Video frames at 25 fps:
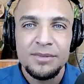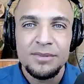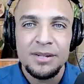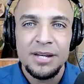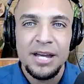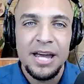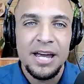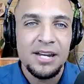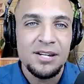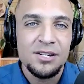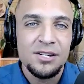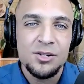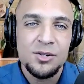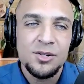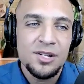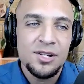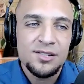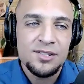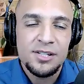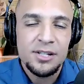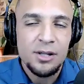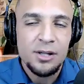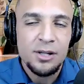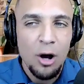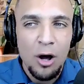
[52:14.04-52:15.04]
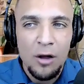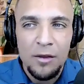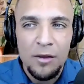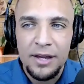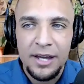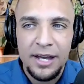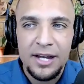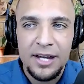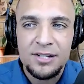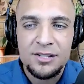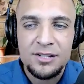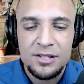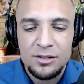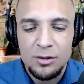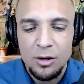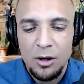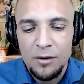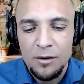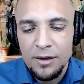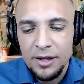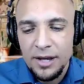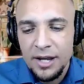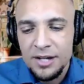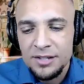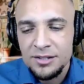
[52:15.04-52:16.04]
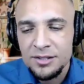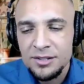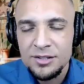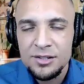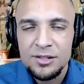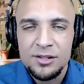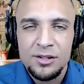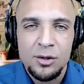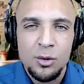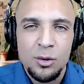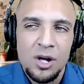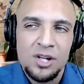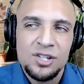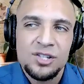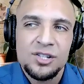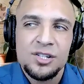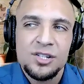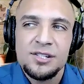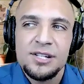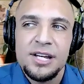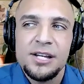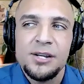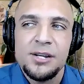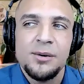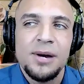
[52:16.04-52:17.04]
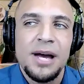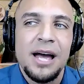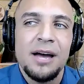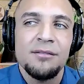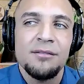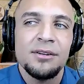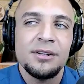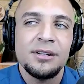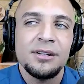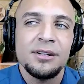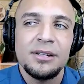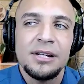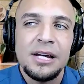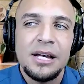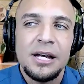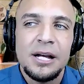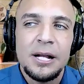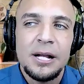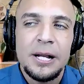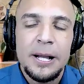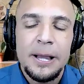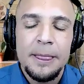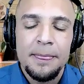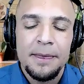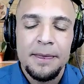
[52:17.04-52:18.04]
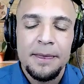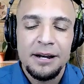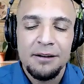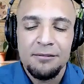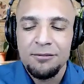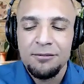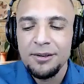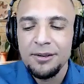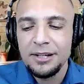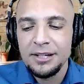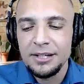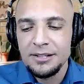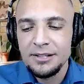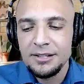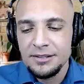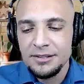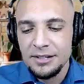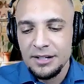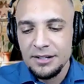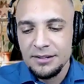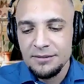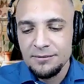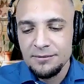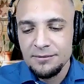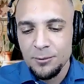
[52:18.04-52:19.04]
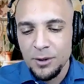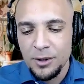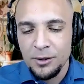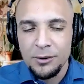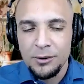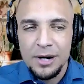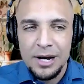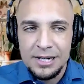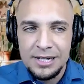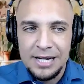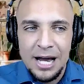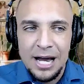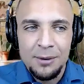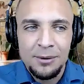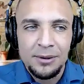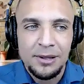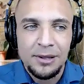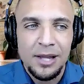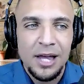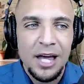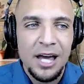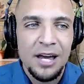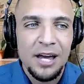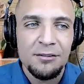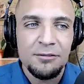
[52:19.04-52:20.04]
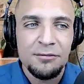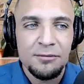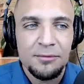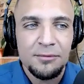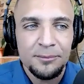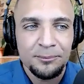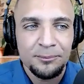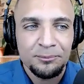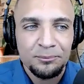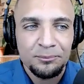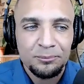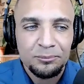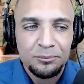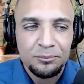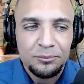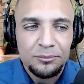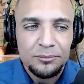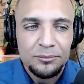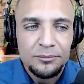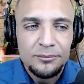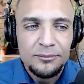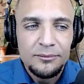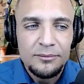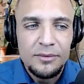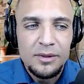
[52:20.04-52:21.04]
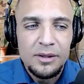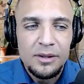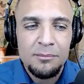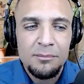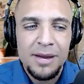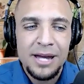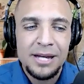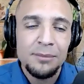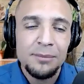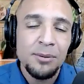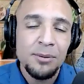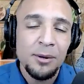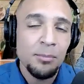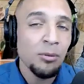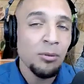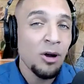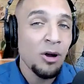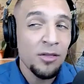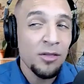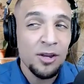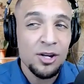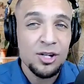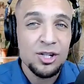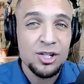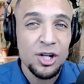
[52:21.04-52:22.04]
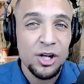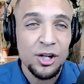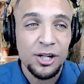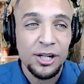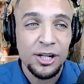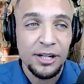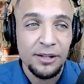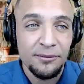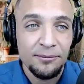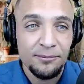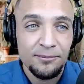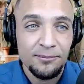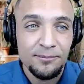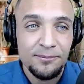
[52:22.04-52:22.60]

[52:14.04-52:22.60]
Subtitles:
And you just see all the answers to the questions that you have. And I feel like in where we're at now in life, many people are on the journey.